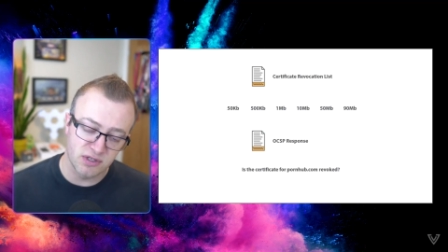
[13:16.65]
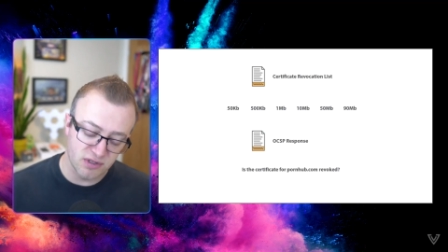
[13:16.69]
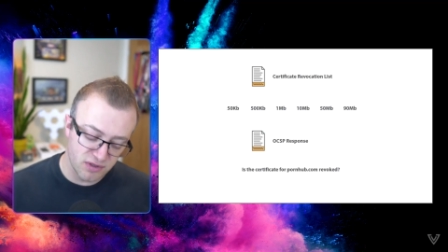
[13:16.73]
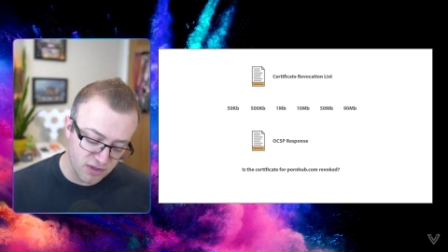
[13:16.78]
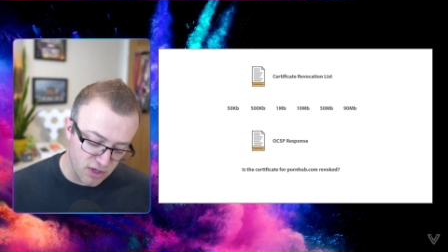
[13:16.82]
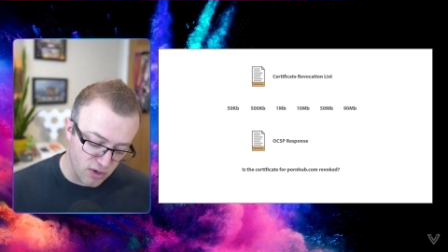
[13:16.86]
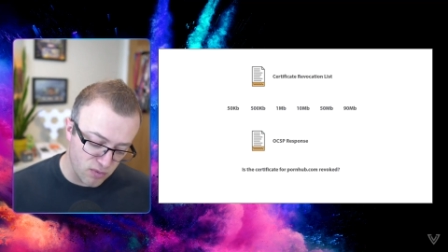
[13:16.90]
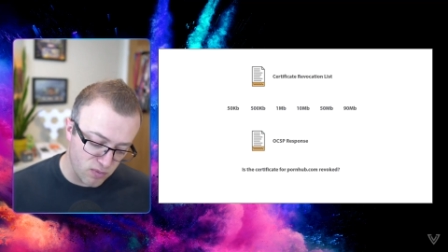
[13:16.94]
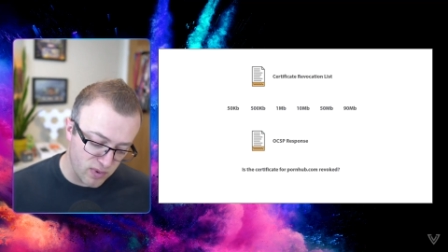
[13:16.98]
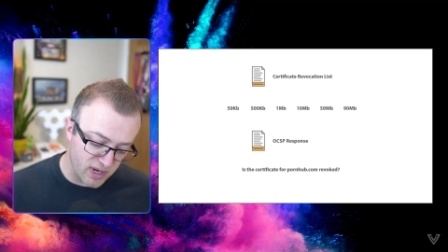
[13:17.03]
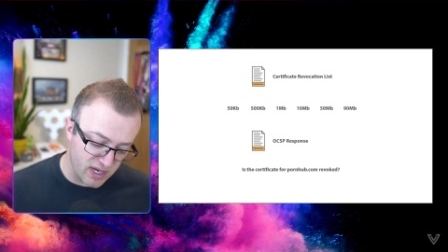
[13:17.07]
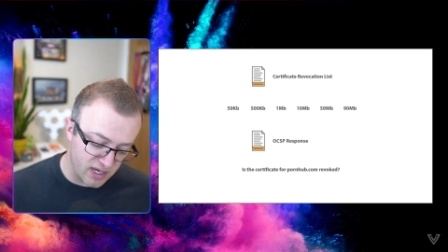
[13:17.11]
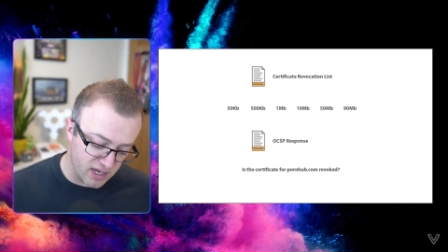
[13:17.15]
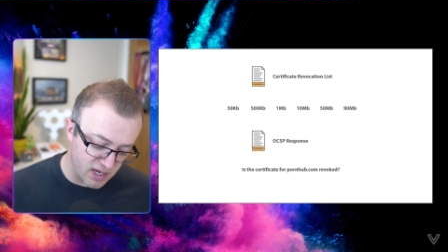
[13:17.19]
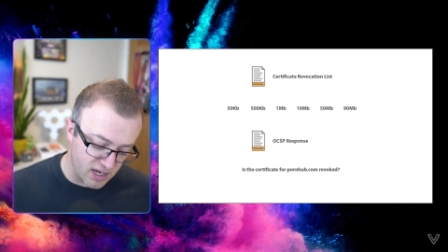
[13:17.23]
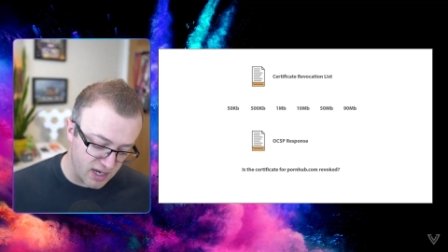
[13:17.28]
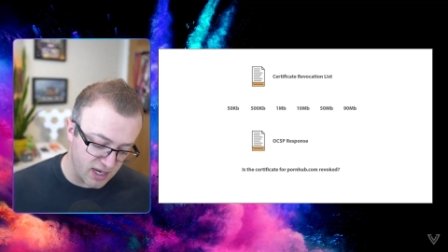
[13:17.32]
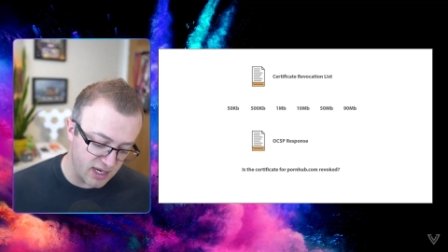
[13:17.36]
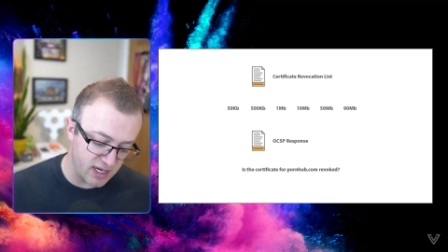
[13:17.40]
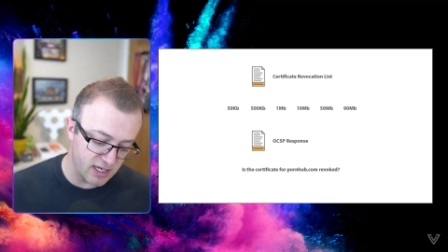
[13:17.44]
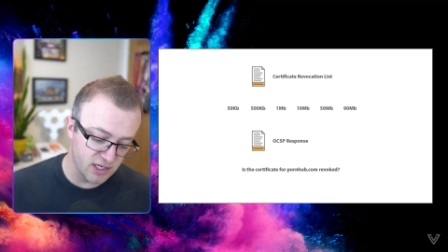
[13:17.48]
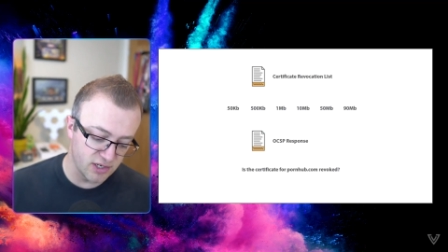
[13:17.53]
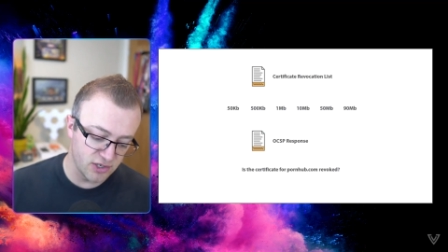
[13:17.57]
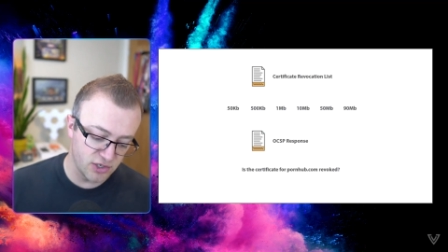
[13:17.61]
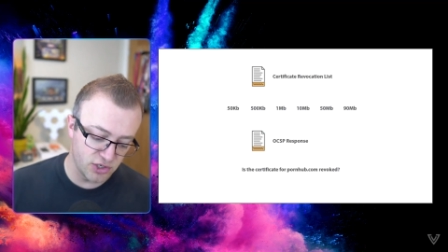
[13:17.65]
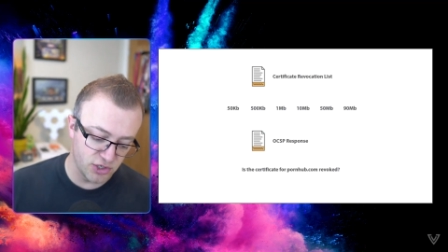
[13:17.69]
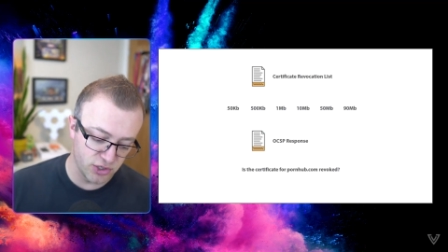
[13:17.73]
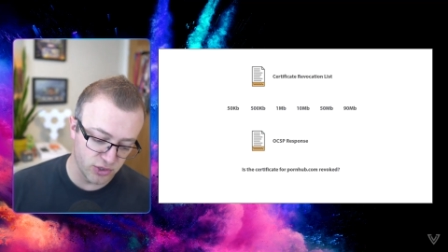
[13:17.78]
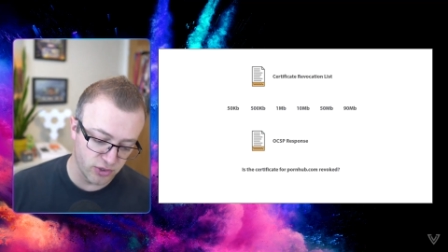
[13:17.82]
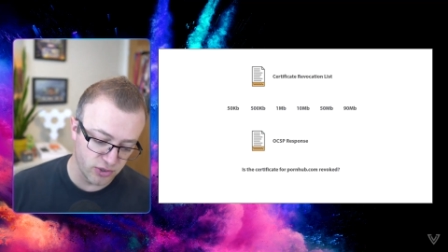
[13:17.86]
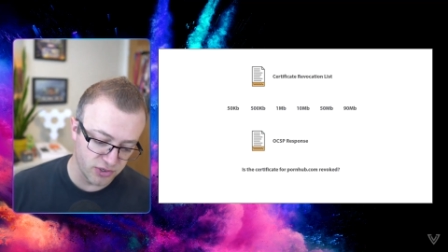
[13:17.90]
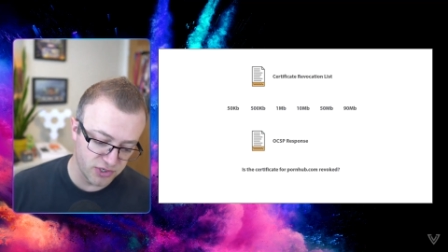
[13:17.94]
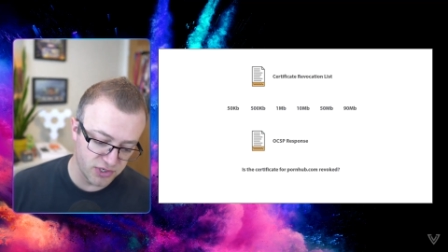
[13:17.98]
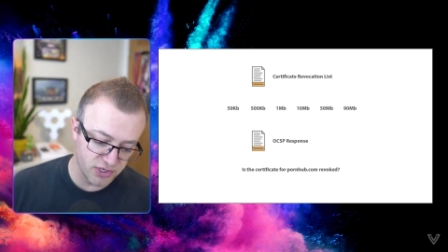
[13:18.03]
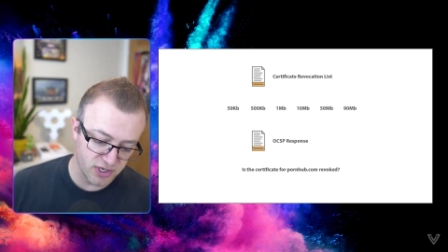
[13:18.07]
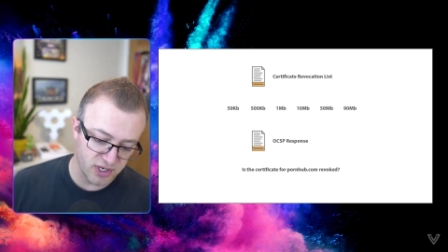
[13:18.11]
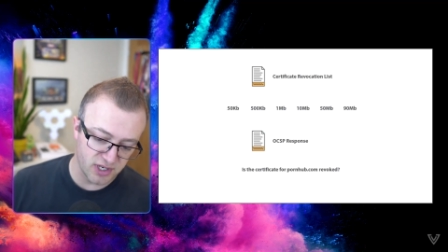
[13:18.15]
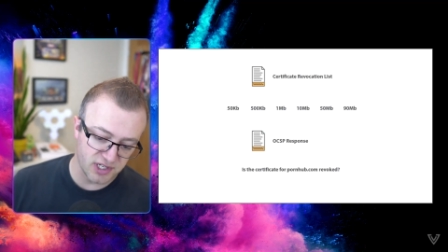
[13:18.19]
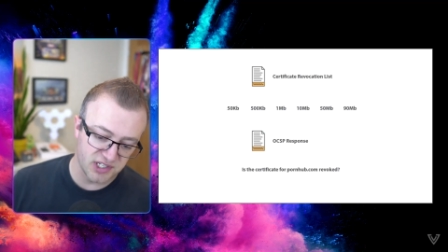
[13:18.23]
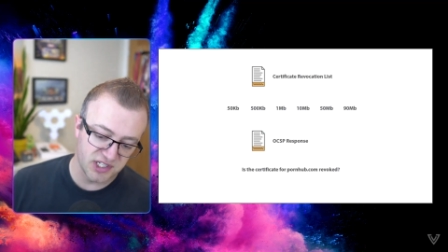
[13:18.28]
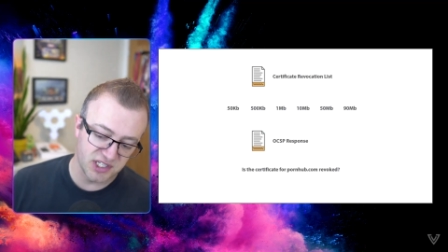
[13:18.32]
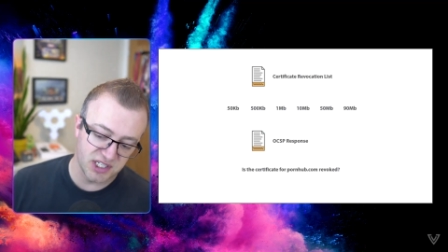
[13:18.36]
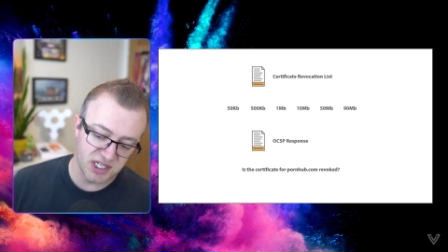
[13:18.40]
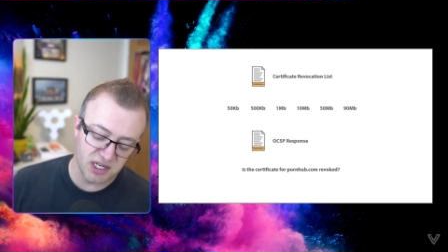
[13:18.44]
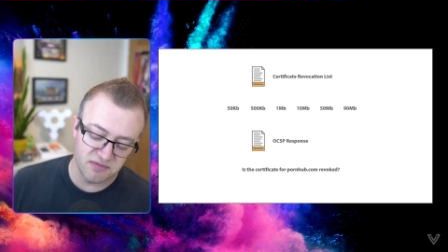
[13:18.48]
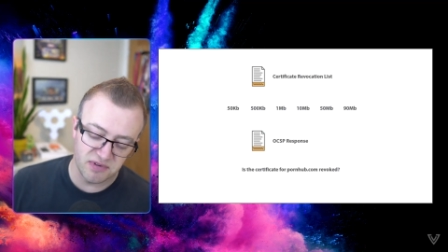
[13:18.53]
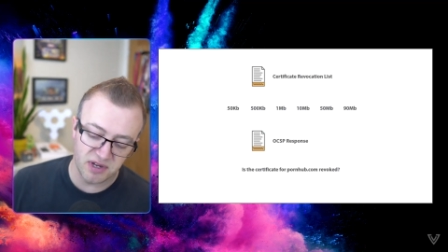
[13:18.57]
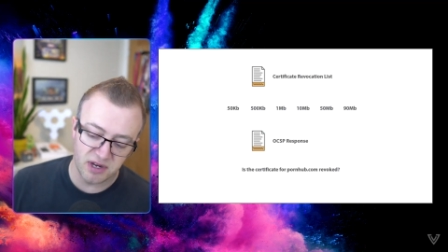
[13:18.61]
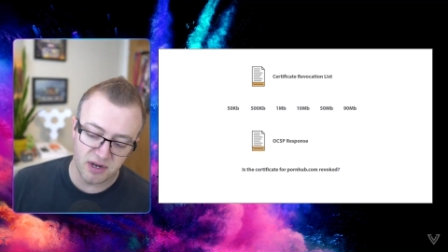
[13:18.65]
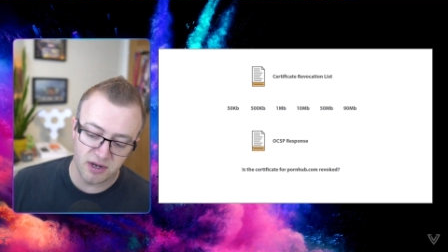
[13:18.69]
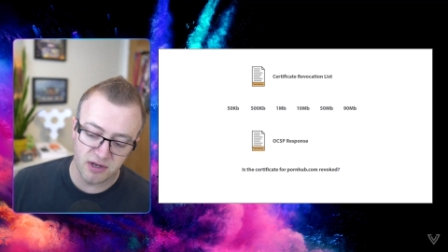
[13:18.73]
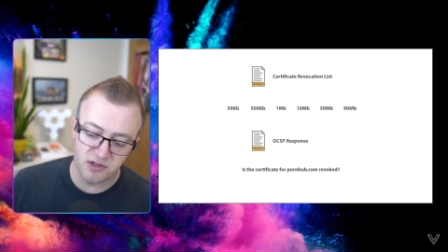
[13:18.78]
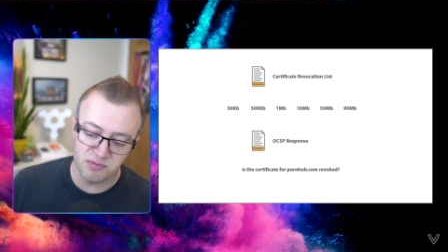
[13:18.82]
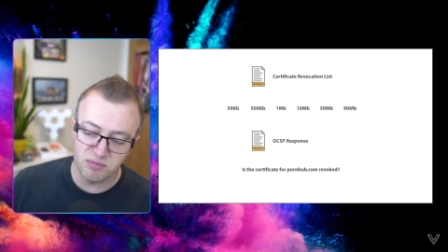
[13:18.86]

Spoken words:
that we need shorter certificates.